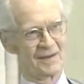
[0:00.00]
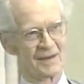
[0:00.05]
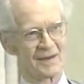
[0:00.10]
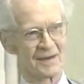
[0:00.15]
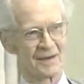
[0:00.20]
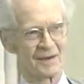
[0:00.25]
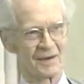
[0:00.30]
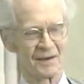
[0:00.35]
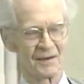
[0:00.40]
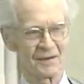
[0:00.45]

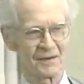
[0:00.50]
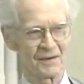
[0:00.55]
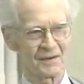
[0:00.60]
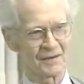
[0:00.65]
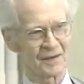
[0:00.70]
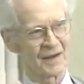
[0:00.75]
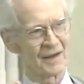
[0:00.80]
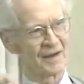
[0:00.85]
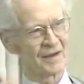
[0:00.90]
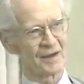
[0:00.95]
uh,
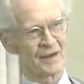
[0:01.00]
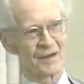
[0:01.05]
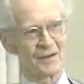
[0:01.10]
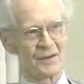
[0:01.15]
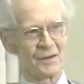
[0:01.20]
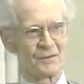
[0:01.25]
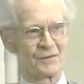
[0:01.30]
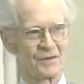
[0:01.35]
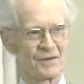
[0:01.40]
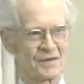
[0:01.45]
you're getting a
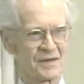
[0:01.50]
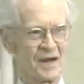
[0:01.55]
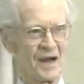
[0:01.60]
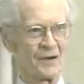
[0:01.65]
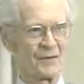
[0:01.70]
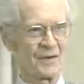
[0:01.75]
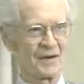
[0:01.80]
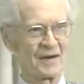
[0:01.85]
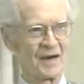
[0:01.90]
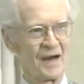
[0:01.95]
huge
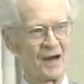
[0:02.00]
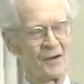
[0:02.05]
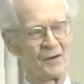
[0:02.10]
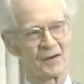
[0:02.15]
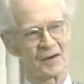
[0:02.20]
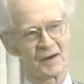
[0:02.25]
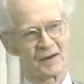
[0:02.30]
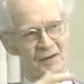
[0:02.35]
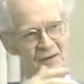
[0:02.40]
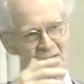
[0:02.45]
salary now
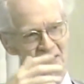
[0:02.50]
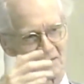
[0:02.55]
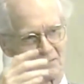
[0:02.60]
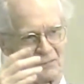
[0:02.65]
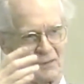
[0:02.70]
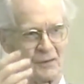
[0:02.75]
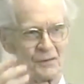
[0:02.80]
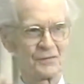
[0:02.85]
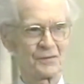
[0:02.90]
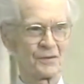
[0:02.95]
and can
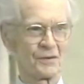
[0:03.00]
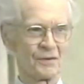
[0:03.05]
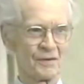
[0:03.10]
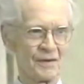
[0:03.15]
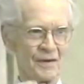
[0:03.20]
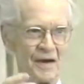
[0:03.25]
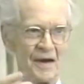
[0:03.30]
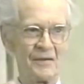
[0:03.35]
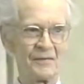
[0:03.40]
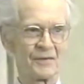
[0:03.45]
devote your
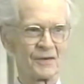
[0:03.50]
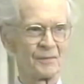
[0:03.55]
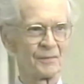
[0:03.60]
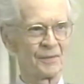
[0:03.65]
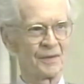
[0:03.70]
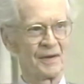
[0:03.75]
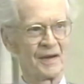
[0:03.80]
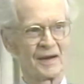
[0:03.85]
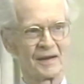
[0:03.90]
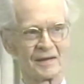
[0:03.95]
life to
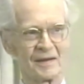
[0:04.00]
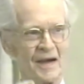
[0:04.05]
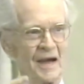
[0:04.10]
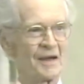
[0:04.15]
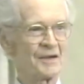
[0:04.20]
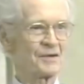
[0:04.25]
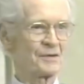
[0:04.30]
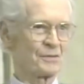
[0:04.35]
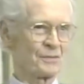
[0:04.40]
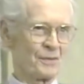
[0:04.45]
playing.
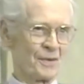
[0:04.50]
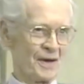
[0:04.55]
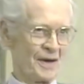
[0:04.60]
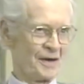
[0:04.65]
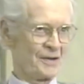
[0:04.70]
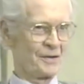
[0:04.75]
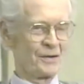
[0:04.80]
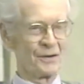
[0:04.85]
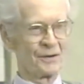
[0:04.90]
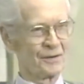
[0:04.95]
That's
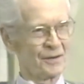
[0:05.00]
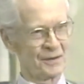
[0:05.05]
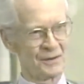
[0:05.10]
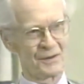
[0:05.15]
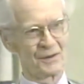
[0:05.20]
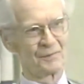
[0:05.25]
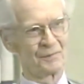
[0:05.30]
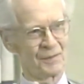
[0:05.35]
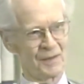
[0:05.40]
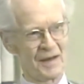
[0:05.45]
why you're a
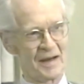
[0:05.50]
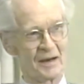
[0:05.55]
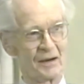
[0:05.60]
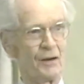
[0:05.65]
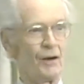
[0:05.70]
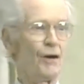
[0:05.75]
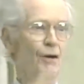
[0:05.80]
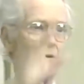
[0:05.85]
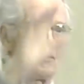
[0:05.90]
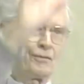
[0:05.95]
good player.
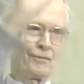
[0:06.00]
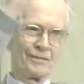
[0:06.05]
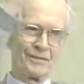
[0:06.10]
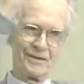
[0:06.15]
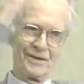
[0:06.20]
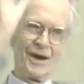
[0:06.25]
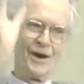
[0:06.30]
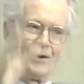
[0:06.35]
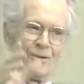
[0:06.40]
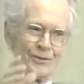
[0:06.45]
Oh,
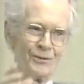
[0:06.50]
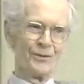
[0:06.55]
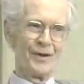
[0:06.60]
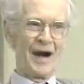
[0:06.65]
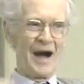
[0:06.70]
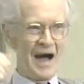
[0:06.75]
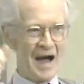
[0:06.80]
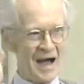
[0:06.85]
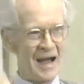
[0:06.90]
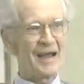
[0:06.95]
no,
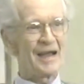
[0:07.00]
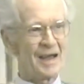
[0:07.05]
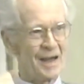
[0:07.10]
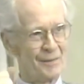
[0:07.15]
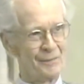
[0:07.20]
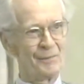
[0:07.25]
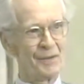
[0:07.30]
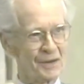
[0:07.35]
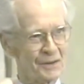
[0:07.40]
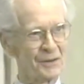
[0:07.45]
I
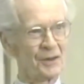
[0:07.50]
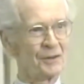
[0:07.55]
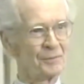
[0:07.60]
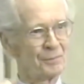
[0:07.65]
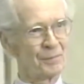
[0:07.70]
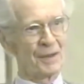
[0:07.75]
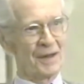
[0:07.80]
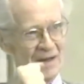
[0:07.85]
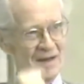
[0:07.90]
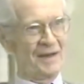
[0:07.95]
am a
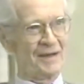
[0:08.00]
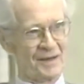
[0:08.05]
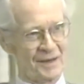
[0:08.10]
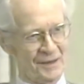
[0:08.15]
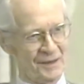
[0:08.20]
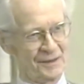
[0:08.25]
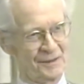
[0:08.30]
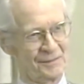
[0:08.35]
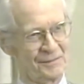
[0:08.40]
good player.